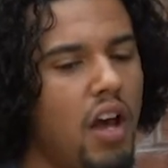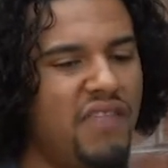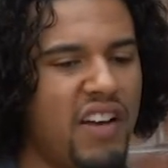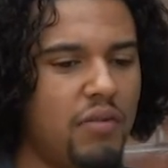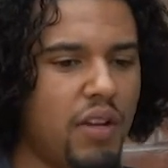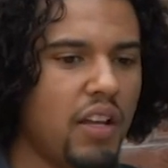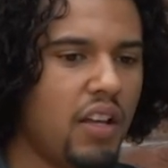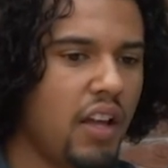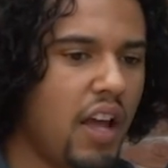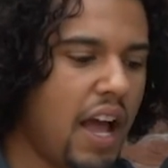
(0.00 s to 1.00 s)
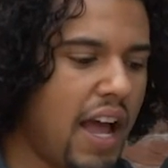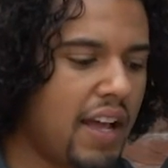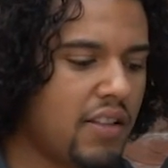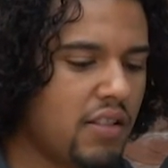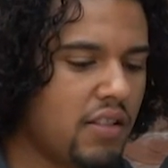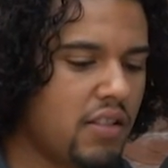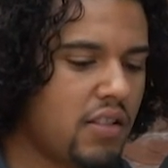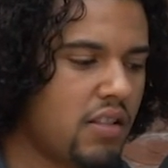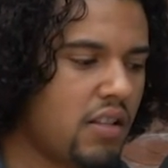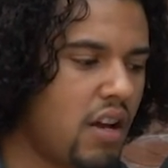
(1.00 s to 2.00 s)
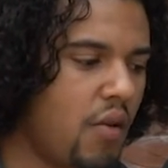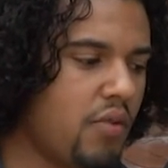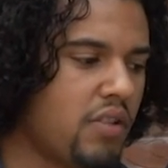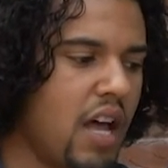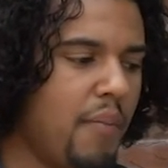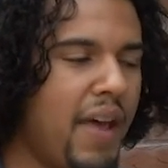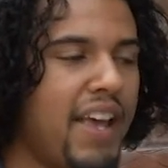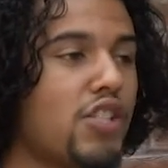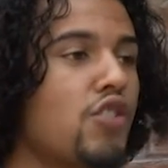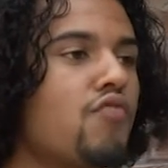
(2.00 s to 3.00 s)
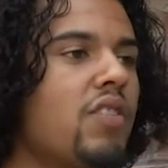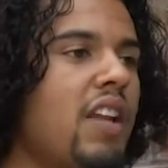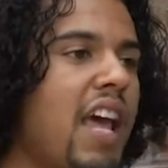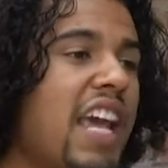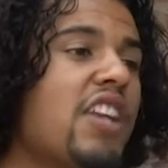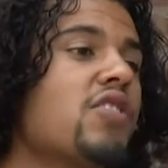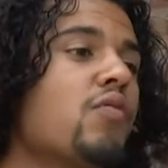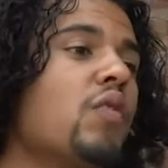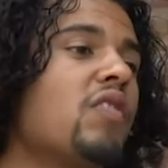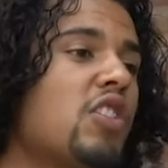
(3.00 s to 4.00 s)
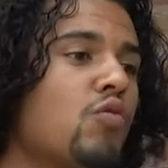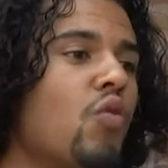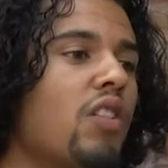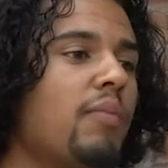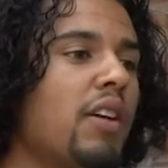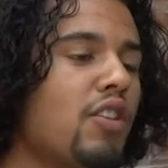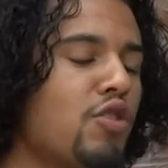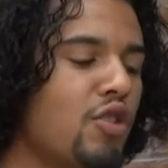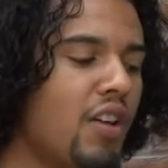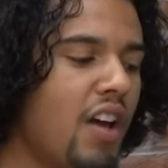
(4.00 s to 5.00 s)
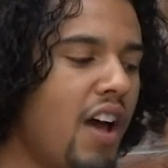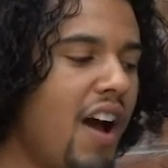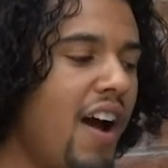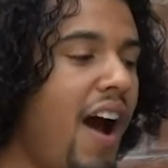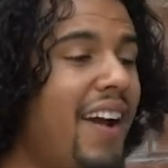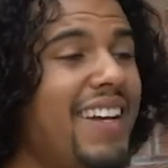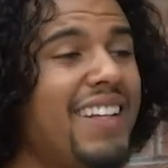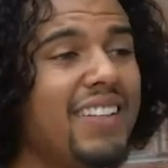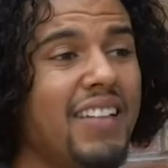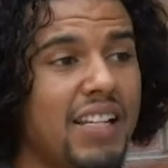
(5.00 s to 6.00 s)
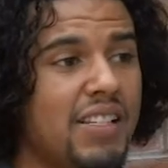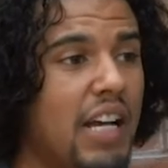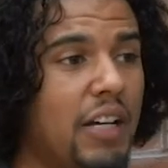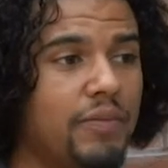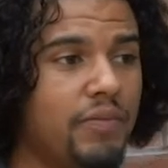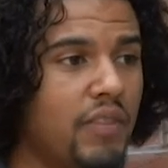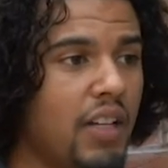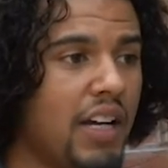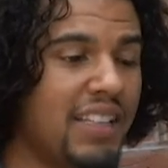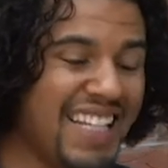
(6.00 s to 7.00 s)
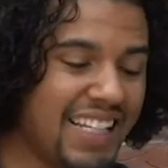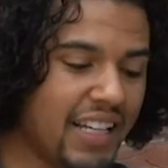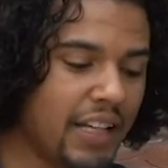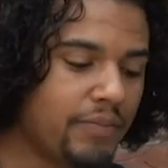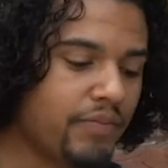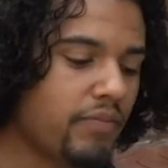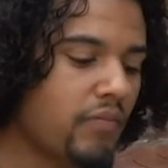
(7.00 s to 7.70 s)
I found it, and I was like pestering the agent with this one because I needed this now. I needed it.